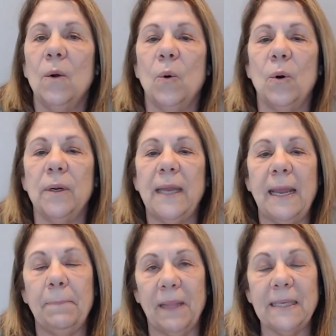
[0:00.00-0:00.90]
on
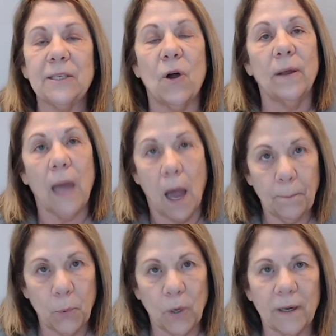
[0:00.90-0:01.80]
a place called
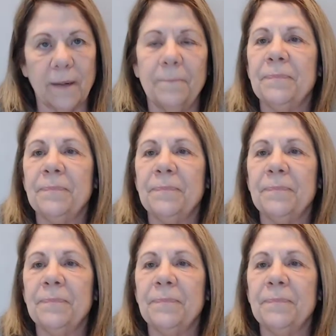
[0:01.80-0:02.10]
Upwork.